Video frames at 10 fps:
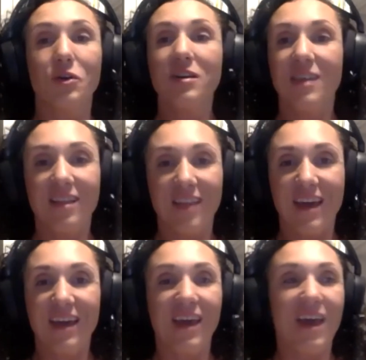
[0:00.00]
that
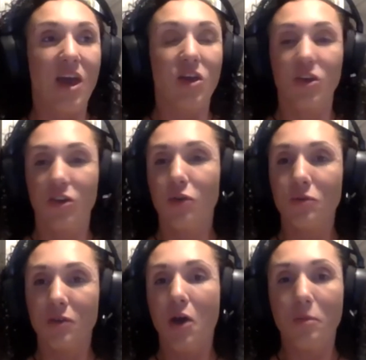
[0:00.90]
you
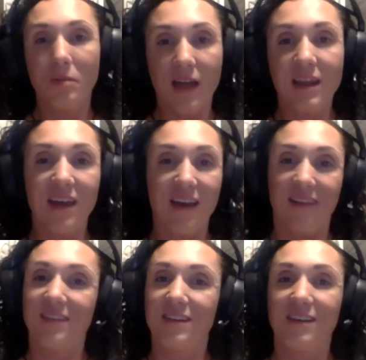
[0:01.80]
know plenty
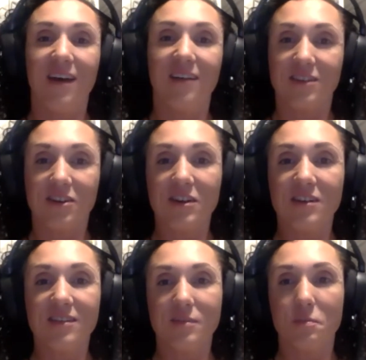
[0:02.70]
as a
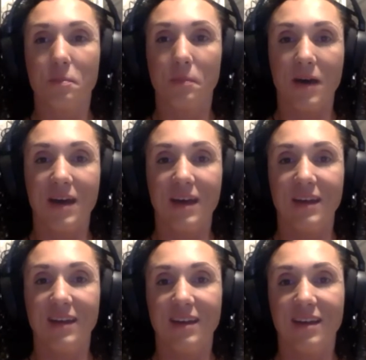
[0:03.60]
nurse, but
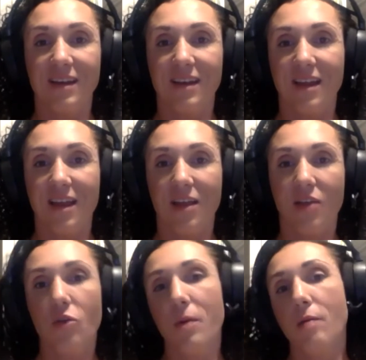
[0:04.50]

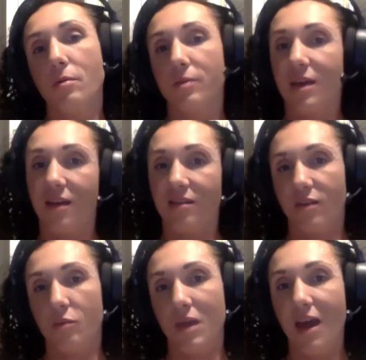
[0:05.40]
you probably can't
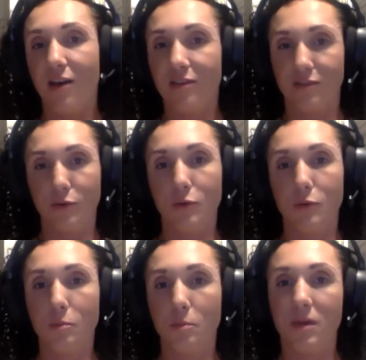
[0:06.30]
tell me how
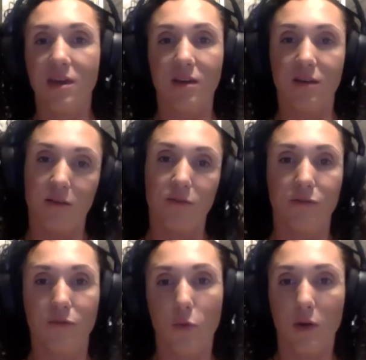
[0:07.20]
to peak
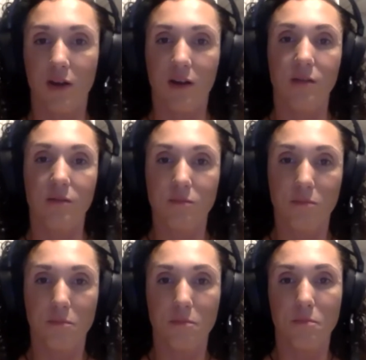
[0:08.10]
for
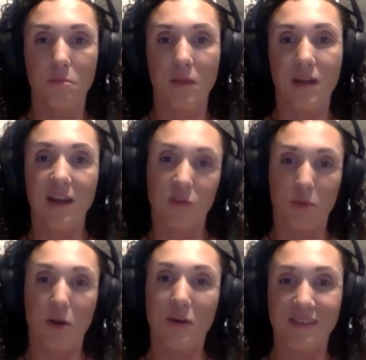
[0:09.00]
my next
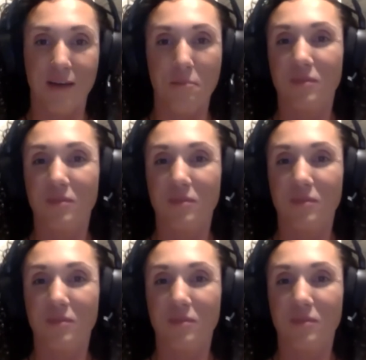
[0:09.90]
pro attempt.